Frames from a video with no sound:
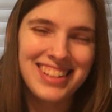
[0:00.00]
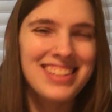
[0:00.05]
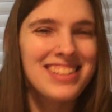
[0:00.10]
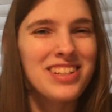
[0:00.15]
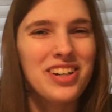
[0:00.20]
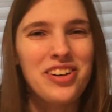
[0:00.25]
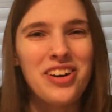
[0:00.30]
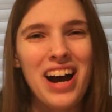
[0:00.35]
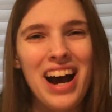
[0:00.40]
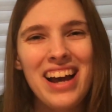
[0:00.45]

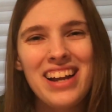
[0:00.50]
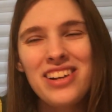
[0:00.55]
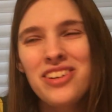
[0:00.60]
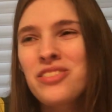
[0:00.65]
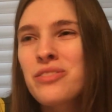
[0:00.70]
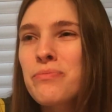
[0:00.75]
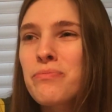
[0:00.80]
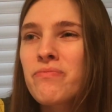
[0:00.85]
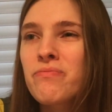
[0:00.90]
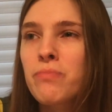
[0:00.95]
So I
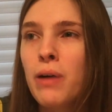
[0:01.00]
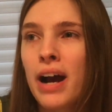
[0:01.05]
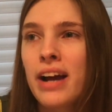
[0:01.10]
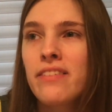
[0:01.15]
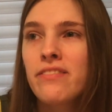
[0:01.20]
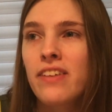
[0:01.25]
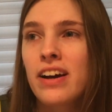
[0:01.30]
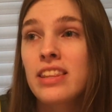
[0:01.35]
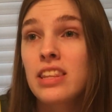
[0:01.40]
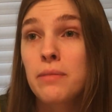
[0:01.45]
don't
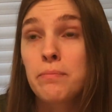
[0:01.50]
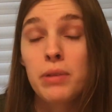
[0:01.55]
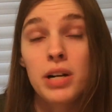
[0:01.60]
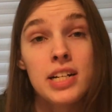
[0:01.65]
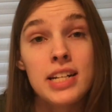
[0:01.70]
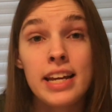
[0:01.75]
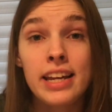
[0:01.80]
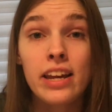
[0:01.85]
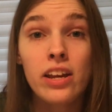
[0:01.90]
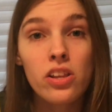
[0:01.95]
find them
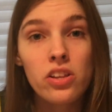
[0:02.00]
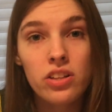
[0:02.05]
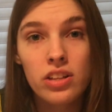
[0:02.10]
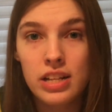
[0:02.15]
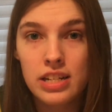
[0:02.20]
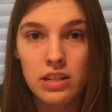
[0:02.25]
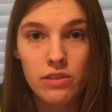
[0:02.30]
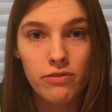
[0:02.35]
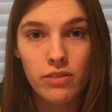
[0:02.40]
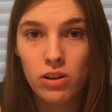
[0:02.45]

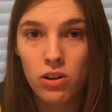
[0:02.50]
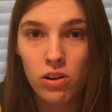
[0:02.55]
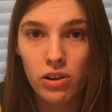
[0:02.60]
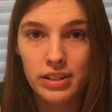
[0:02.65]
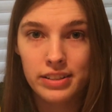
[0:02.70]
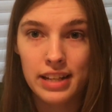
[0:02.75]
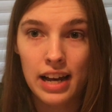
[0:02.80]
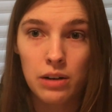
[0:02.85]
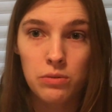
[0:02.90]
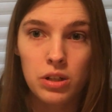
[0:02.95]
particularly difficult
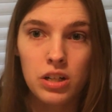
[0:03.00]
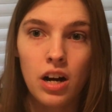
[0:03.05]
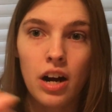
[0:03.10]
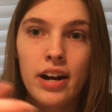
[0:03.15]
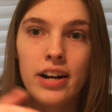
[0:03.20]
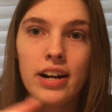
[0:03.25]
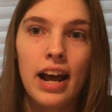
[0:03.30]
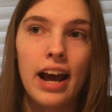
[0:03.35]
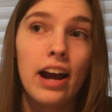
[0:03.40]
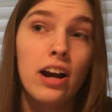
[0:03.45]
in that
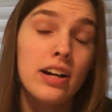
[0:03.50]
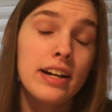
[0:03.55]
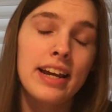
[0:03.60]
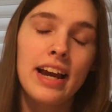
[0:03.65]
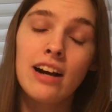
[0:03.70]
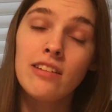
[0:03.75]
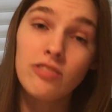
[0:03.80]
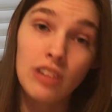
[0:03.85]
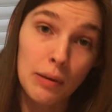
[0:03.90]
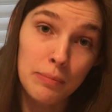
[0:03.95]
regard. I already
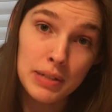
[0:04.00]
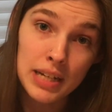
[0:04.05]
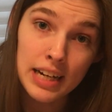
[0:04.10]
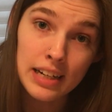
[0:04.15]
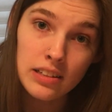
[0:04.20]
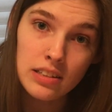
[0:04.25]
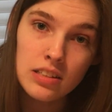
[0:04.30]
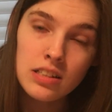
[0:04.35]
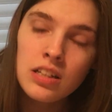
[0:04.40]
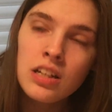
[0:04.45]
have
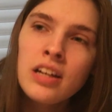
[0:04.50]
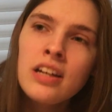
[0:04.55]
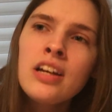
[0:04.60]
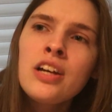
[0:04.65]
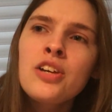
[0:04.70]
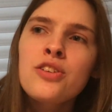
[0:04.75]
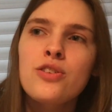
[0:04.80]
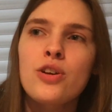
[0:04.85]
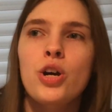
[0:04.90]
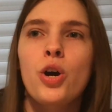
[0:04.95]
reptiles,
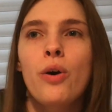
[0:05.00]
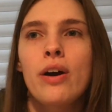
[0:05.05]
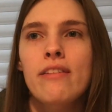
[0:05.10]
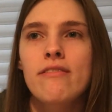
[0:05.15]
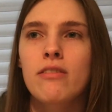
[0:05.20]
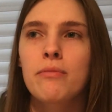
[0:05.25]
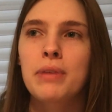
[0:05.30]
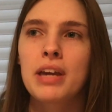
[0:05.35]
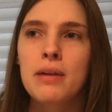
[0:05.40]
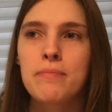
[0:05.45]
so going
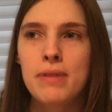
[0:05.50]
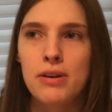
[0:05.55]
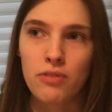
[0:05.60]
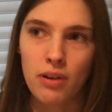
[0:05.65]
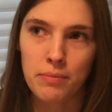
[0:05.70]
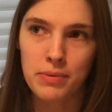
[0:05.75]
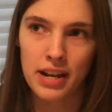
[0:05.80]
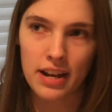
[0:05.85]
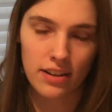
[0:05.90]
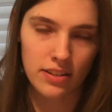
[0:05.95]
from keeping
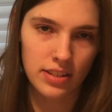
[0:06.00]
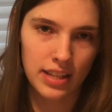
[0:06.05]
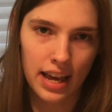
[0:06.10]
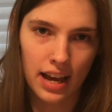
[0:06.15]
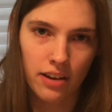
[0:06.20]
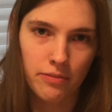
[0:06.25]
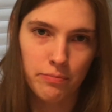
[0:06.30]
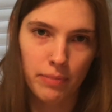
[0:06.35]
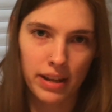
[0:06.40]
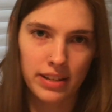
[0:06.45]
reptiles that
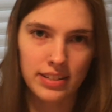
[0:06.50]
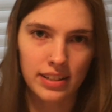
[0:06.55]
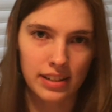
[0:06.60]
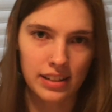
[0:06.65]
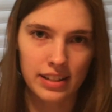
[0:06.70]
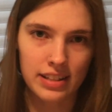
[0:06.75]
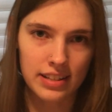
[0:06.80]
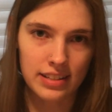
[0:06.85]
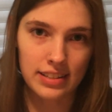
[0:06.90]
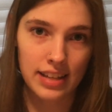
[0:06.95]
have
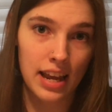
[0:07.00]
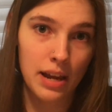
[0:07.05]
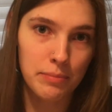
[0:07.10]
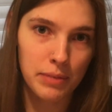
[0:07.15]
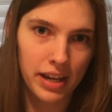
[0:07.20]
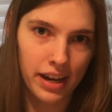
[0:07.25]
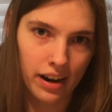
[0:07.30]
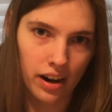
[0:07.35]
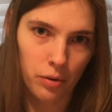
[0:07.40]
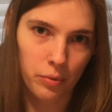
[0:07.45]
basically the same
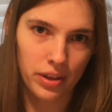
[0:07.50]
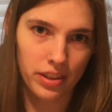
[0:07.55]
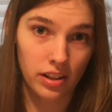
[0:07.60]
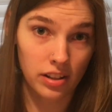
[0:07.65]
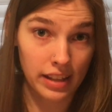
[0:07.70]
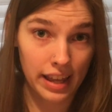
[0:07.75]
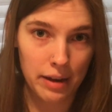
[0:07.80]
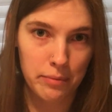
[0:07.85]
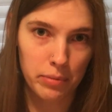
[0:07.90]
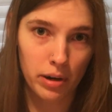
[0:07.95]
care with a
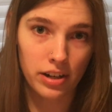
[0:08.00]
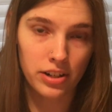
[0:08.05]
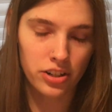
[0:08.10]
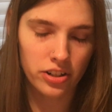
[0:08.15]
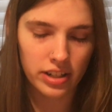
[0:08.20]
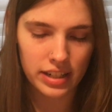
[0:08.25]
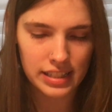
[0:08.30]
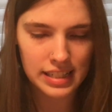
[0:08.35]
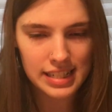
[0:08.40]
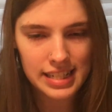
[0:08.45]
lamp on
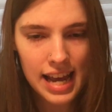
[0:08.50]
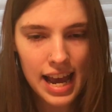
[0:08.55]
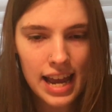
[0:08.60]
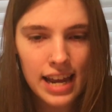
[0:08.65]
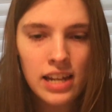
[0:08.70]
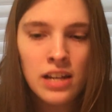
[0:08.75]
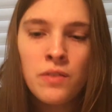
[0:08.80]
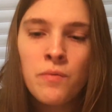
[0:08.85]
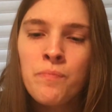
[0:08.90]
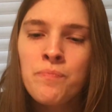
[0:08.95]
during the
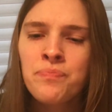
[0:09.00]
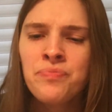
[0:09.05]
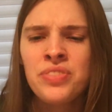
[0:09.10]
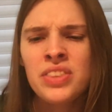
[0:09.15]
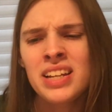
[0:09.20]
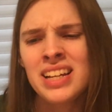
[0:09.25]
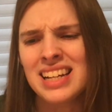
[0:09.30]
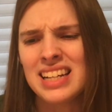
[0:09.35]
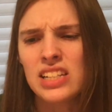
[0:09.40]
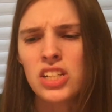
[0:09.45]
day
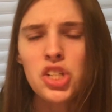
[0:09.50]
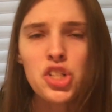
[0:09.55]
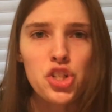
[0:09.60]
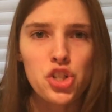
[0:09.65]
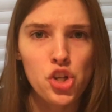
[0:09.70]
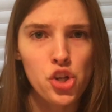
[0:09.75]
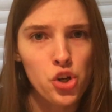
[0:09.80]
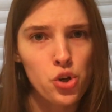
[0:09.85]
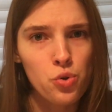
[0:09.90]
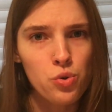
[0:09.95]
isn't
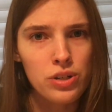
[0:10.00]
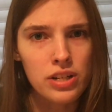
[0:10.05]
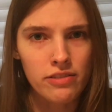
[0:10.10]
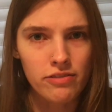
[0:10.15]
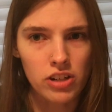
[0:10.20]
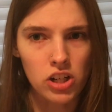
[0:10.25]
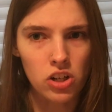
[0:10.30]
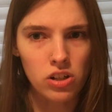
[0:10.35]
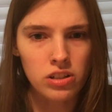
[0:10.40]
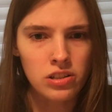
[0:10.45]
too
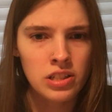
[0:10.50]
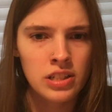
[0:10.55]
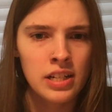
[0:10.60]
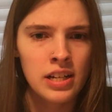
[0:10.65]
difficult.